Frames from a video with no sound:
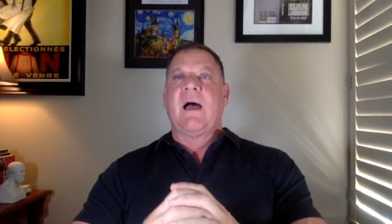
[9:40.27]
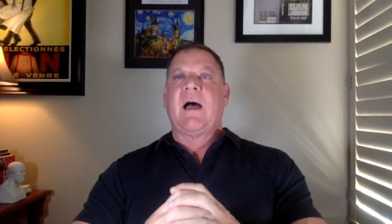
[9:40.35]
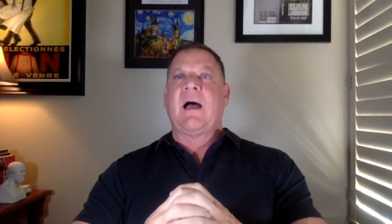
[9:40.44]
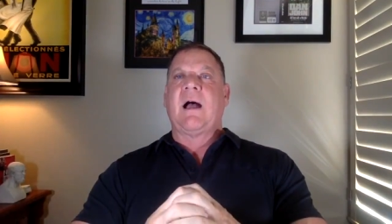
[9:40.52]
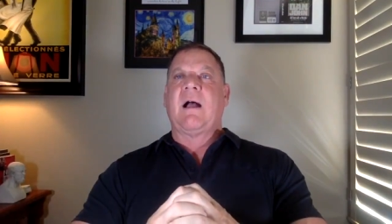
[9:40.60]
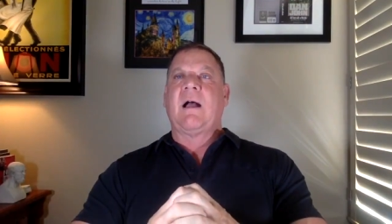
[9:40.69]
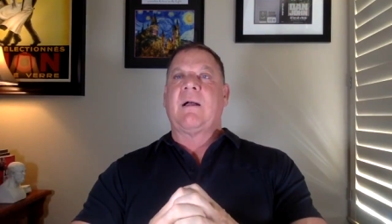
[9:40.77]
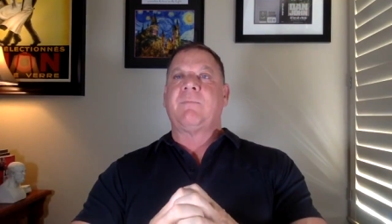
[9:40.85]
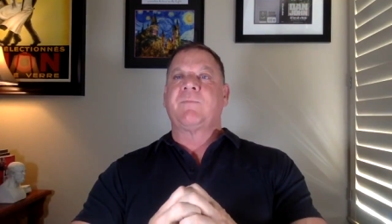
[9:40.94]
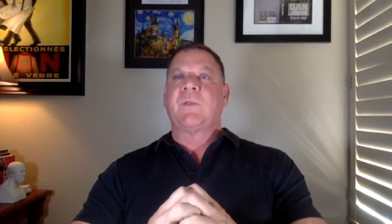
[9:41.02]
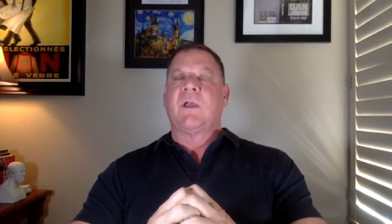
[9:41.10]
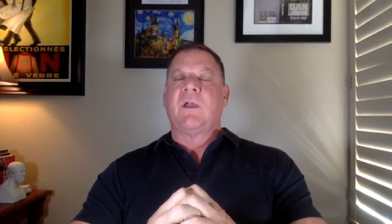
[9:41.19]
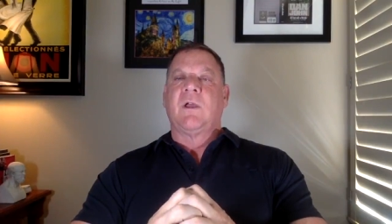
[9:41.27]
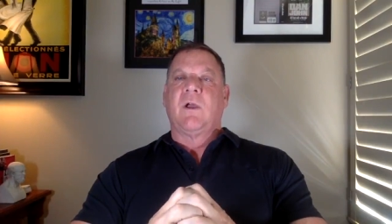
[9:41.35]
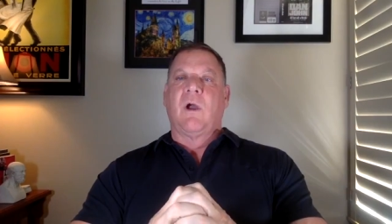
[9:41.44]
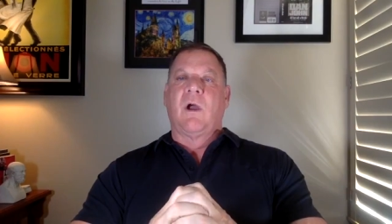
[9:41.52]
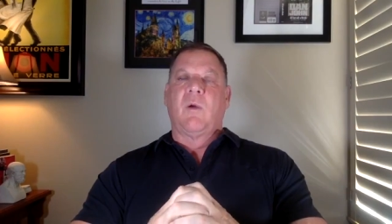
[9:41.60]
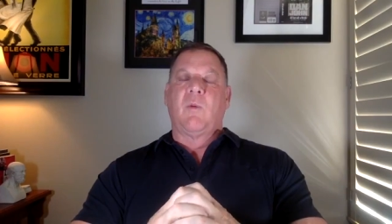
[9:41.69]
Um,
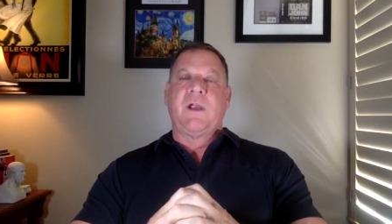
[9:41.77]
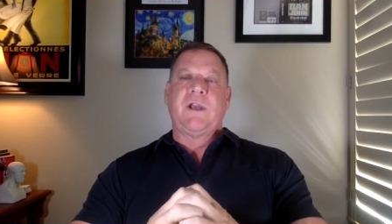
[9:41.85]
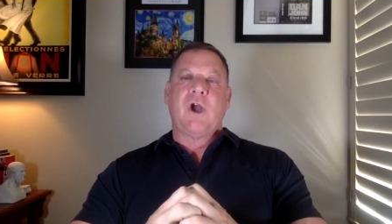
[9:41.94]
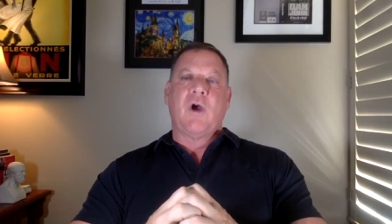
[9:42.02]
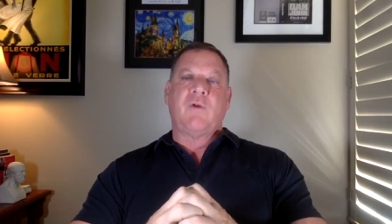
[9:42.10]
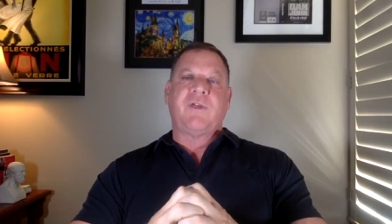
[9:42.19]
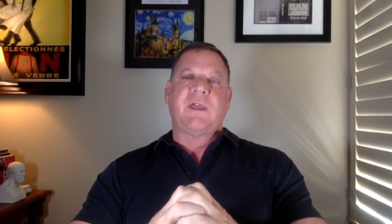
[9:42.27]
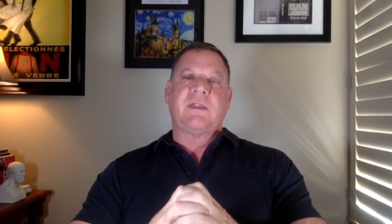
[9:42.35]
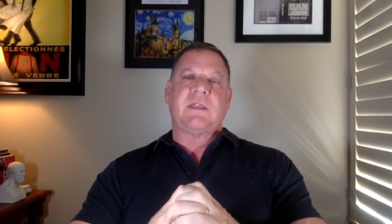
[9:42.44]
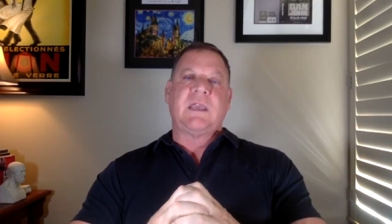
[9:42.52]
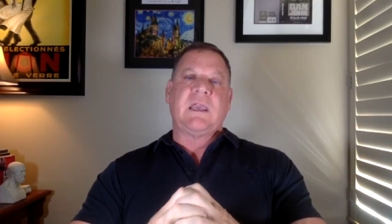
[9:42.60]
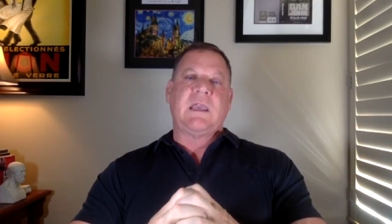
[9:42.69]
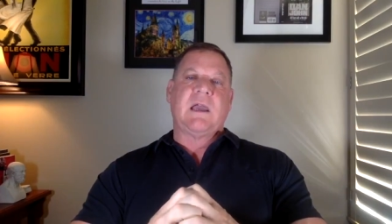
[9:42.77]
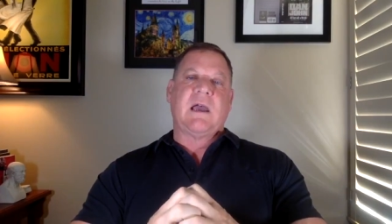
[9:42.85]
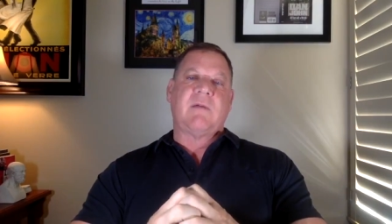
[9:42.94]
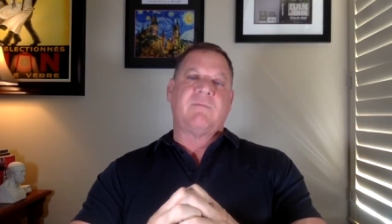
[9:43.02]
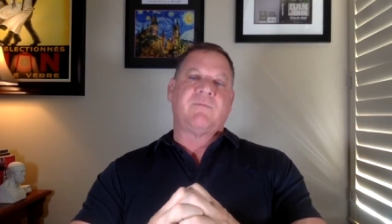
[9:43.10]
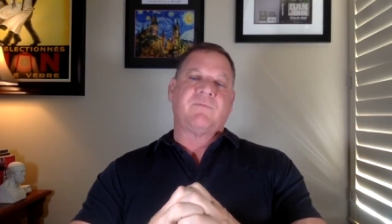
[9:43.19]
uh, we know that the uh,